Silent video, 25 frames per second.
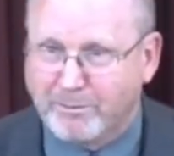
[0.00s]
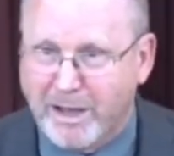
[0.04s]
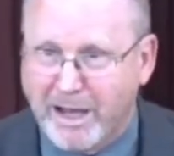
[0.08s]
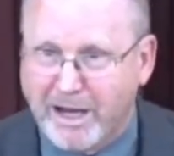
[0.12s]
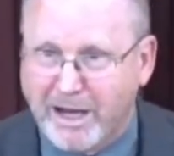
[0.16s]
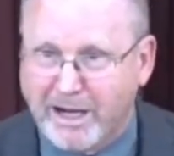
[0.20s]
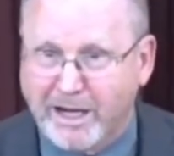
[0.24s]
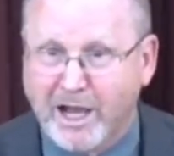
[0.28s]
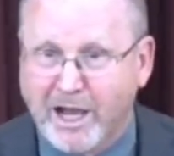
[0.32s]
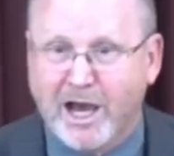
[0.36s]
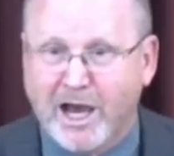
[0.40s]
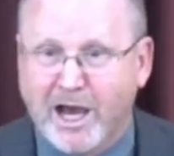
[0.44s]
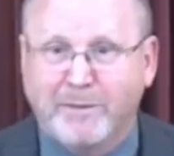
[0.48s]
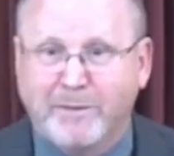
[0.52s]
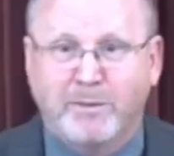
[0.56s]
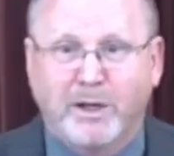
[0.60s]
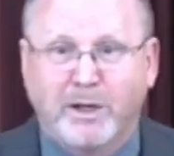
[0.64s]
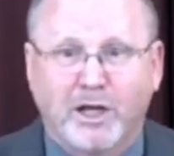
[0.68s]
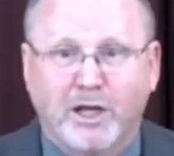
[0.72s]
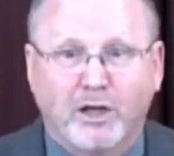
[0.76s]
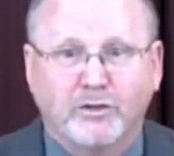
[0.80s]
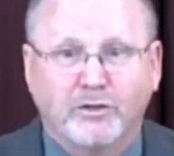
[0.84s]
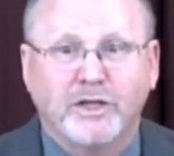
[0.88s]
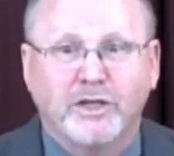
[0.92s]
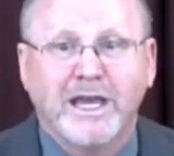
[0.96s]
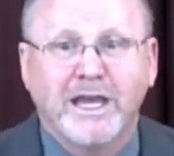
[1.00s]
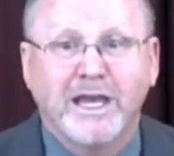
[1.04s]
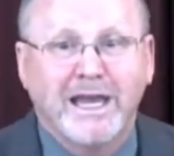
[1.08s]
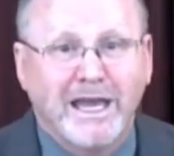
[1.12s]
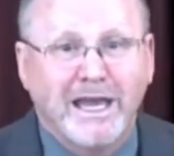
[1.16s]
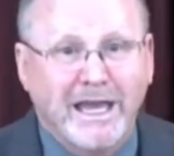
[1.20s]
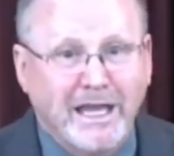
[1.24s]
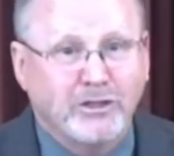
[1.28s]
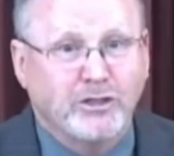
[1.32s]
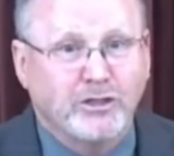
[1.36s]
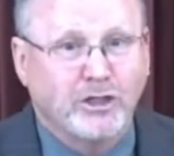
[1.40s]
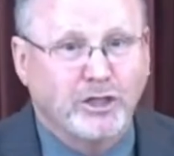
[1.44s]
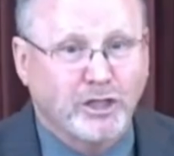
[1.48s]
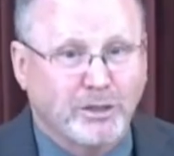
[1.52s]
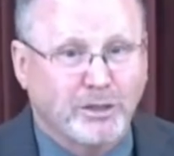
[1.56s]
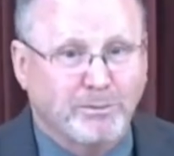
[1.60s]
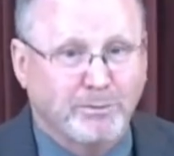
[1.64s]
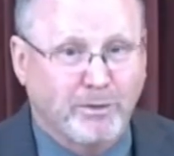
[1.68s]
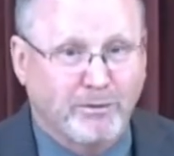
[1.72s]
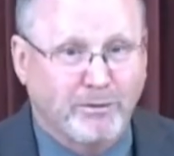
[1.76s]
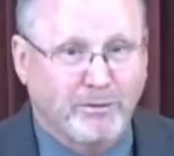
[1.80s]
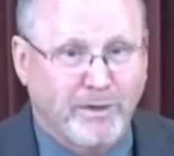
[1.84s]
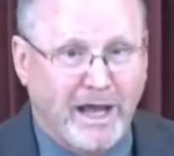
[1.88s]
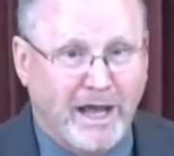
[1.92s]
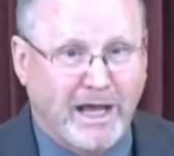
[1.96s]
by God because He's a good
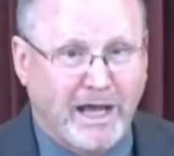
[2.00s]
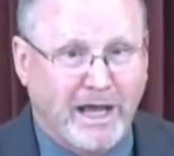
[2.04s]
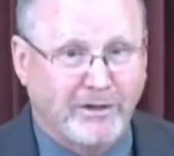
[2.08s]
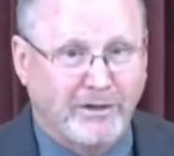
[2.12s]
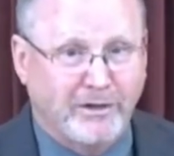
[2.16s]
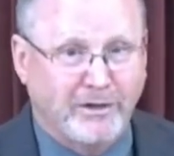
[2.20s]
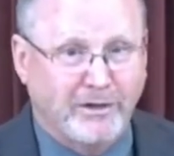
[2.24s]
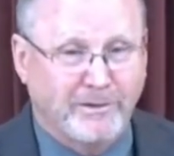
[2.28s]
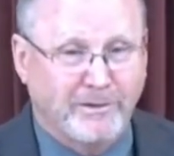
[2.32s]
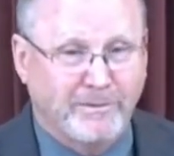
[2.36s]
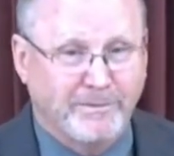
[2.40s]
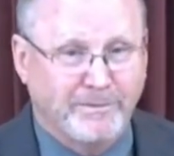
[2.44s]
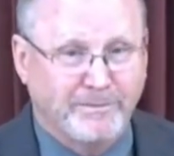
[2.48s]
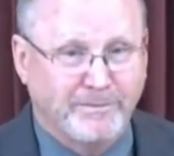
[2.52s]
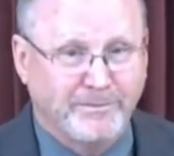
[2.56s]
provider.